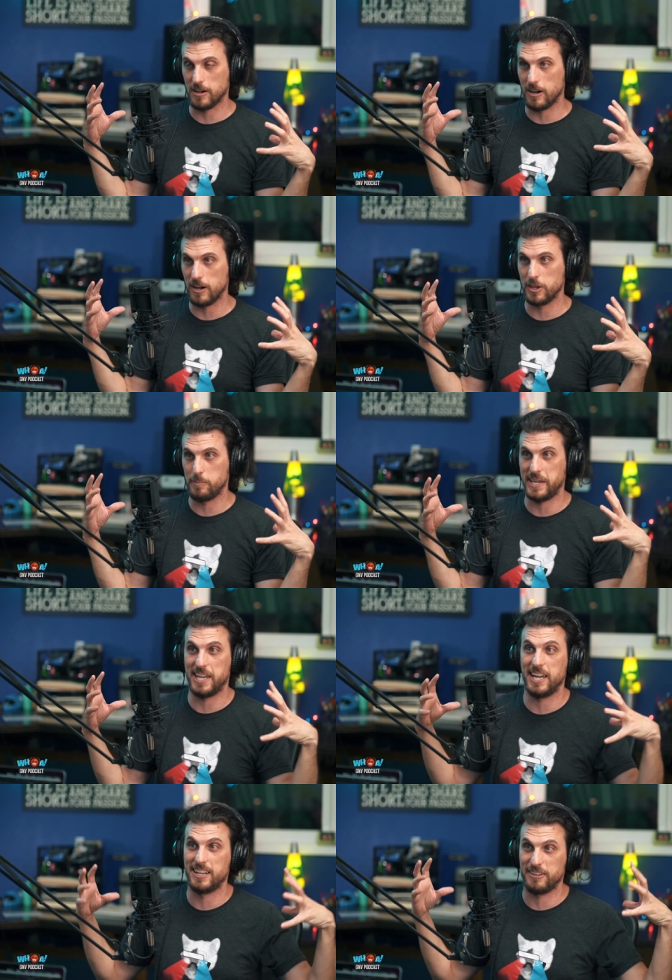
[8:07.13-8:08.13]
all the
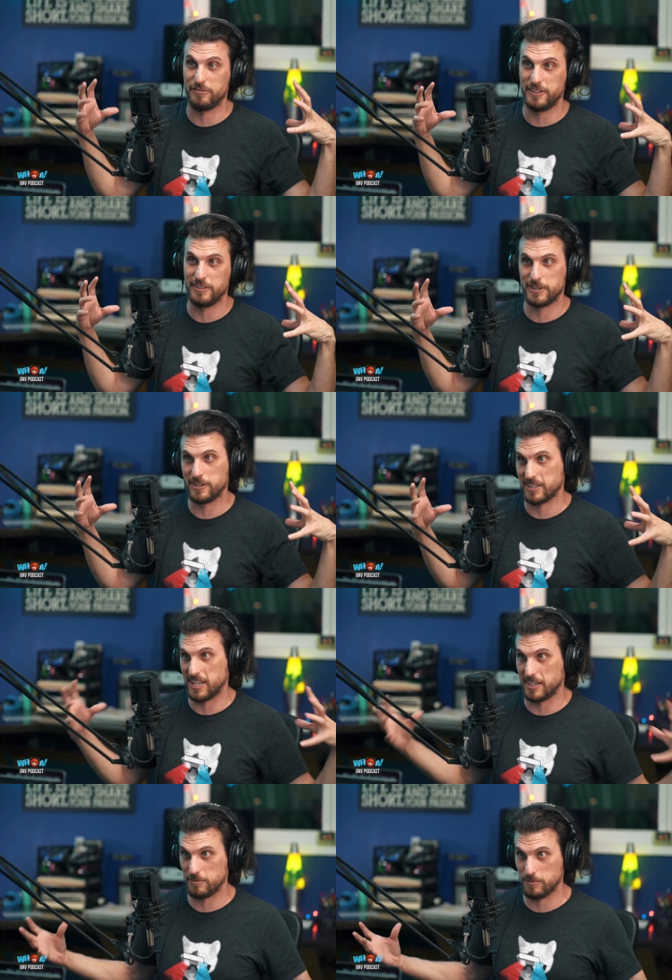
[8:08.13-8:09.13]
pain and fever
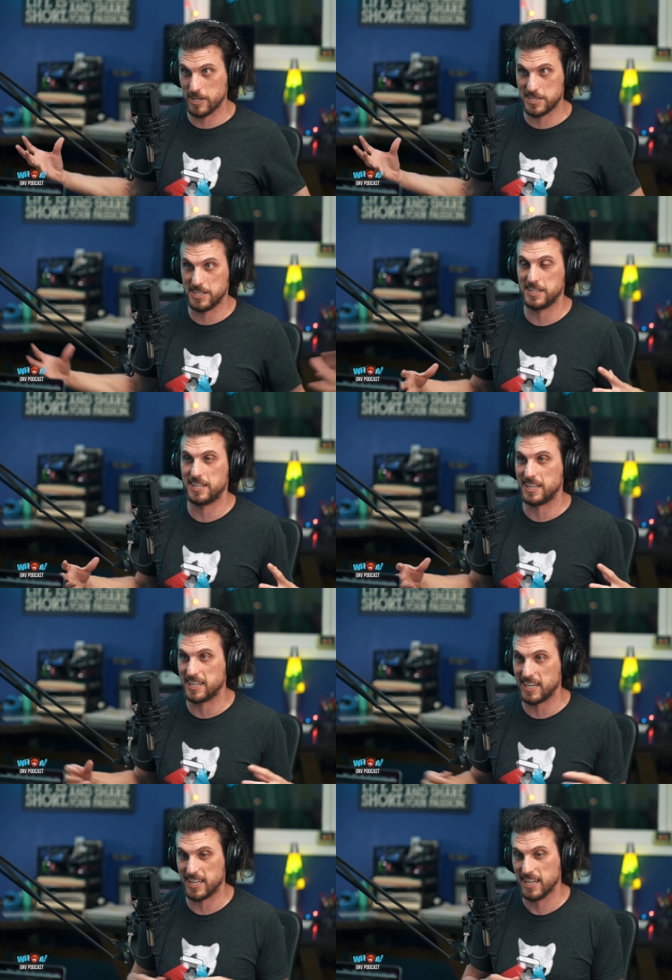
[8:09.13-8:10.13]
like rushes in at
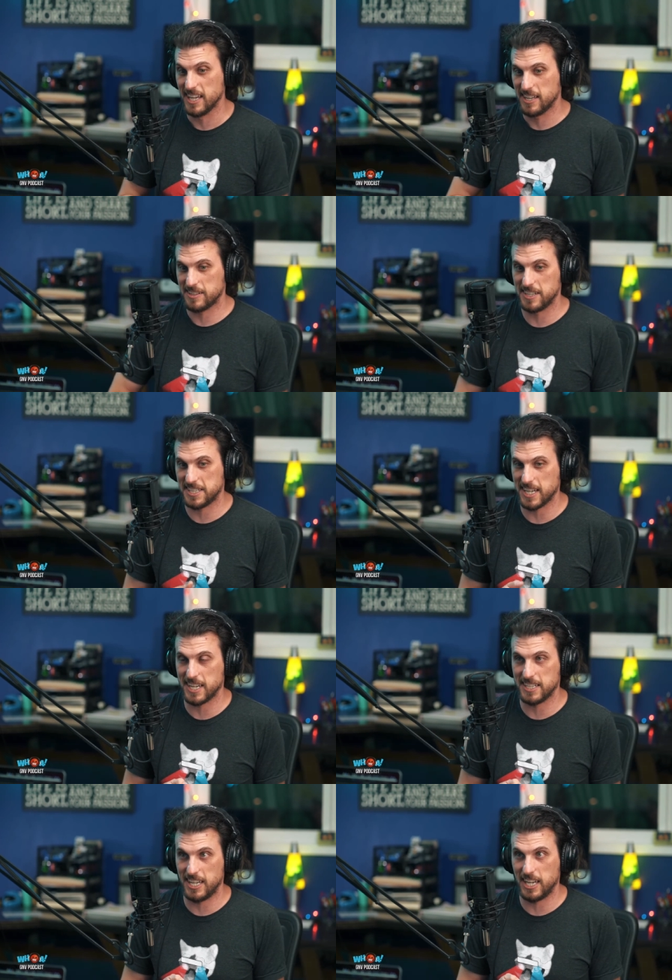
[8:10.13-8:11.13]
night so the
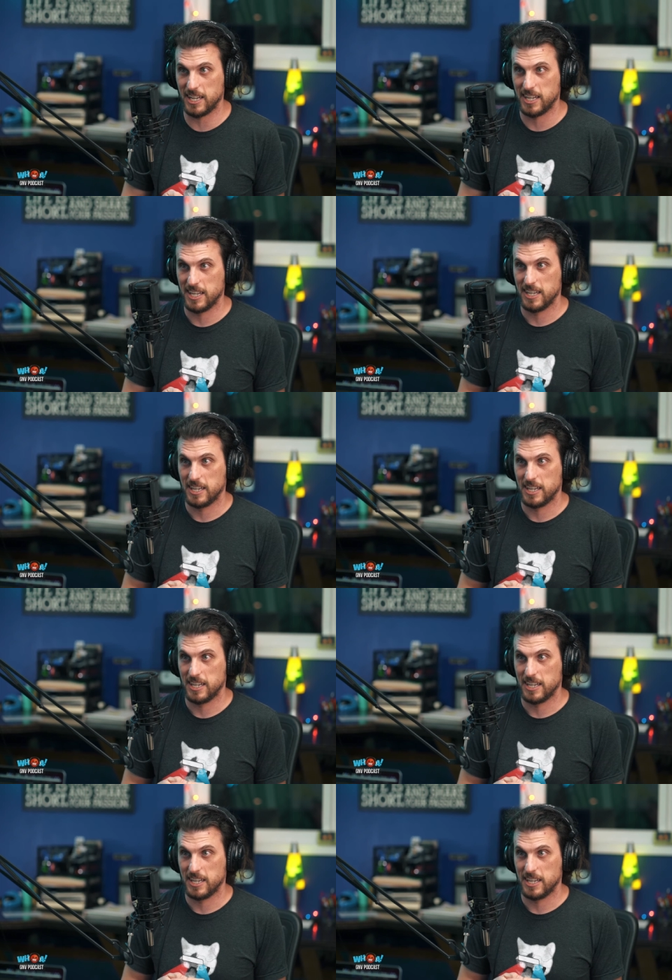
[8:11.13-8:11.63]
second day